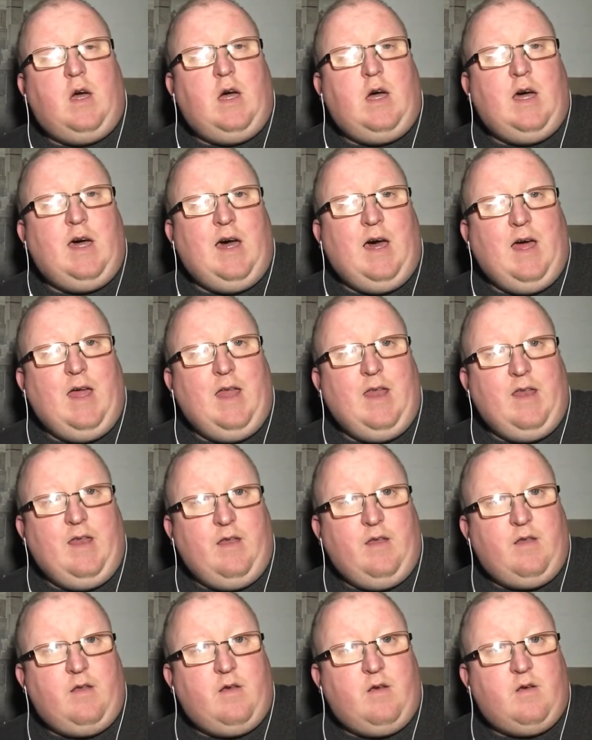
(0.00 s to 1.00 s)

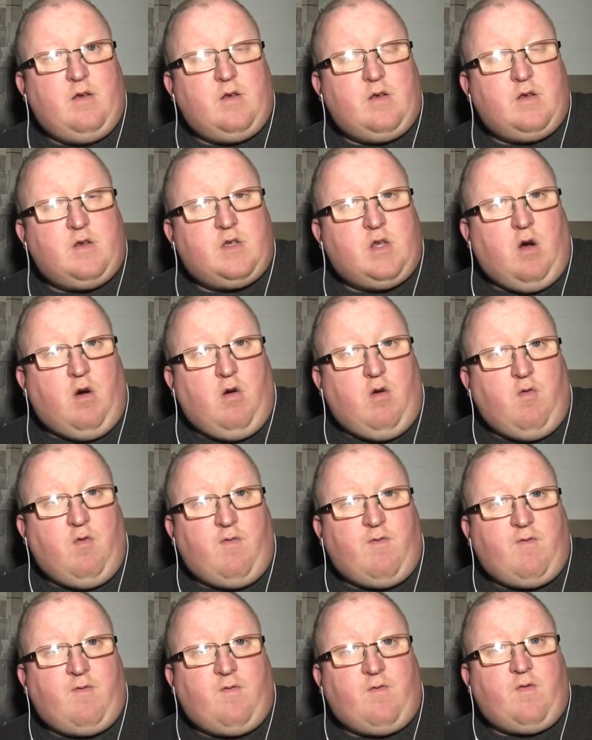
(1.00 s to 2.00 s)
and solve
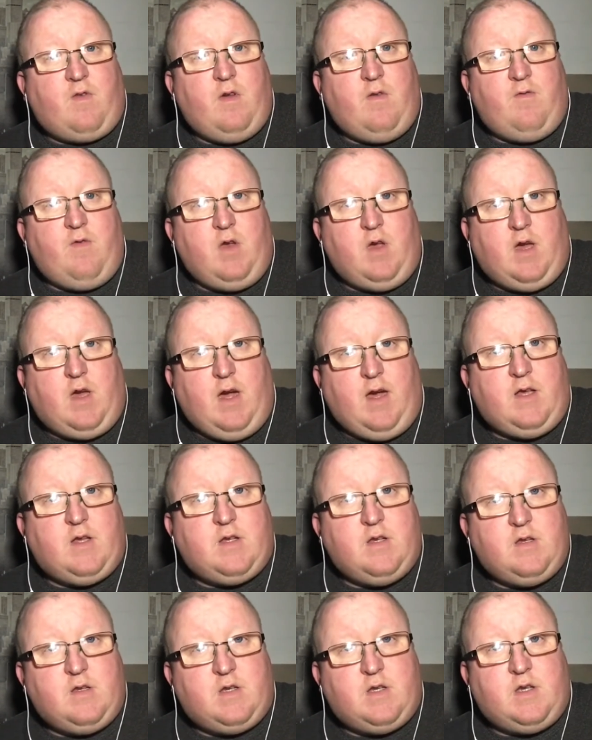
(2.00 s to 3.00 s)
different
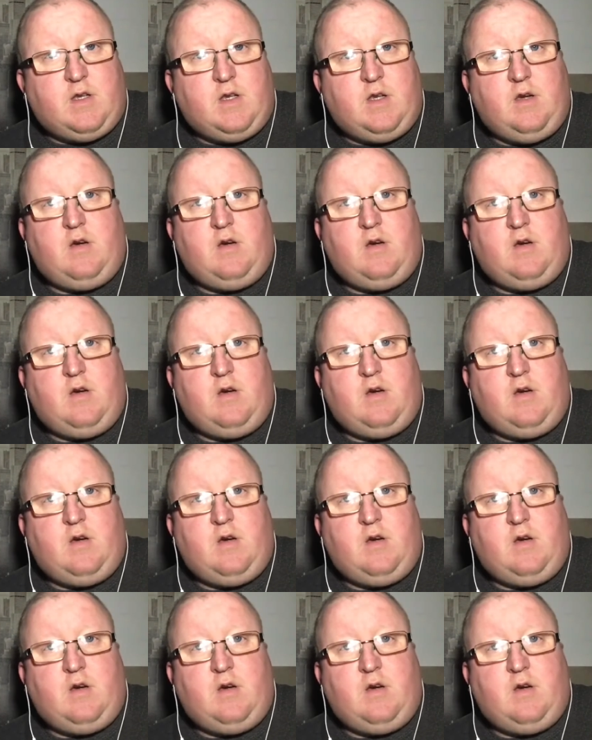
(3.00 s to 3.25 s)
cases.